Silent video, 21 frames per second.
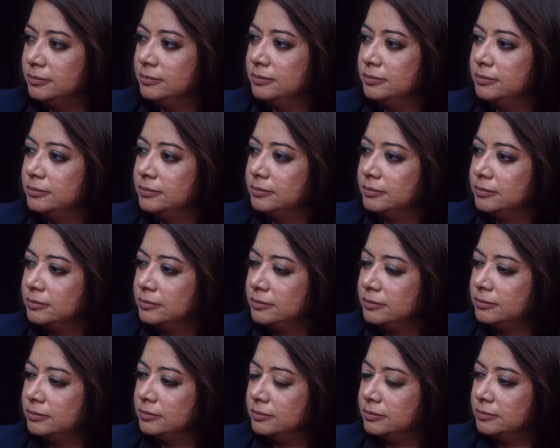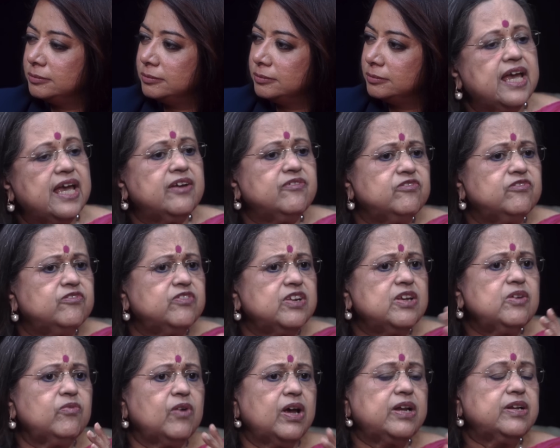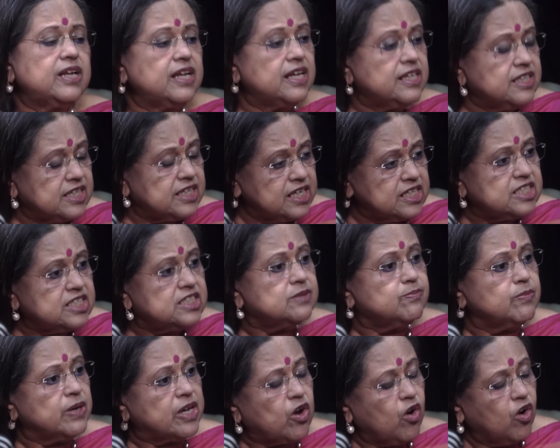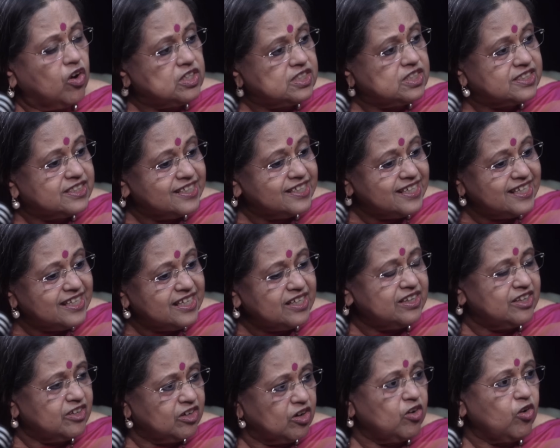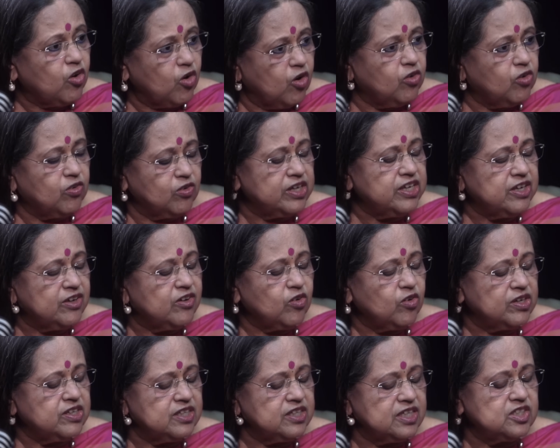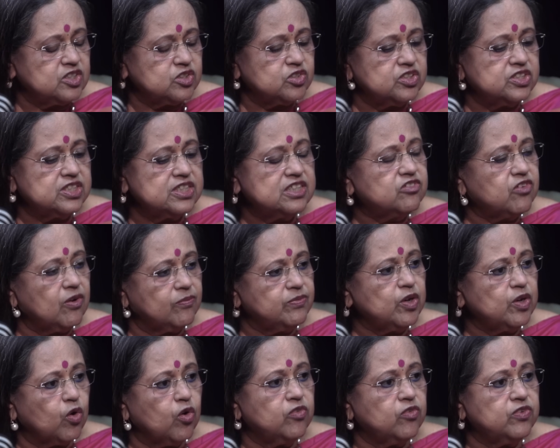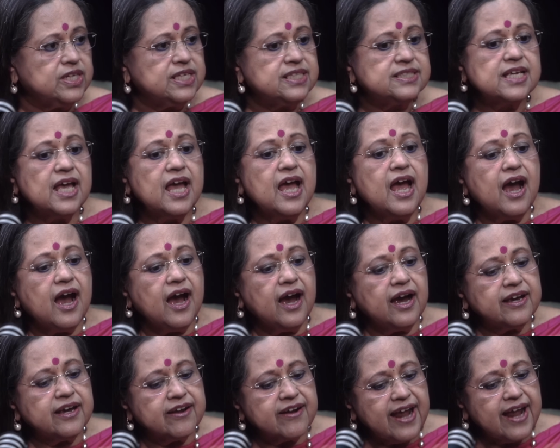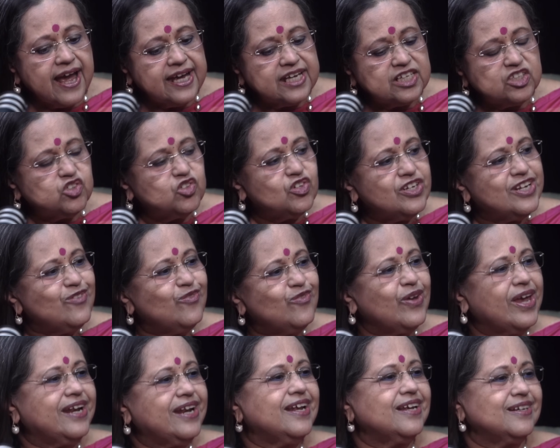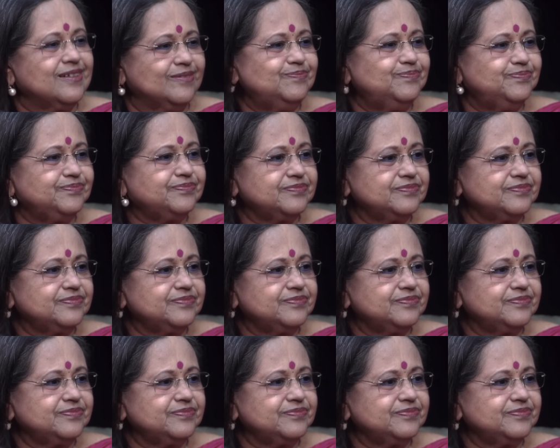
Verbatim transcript: Now, perimenopause, everyone, it, it is because the, the estrogens from the ovaries are gradually waning.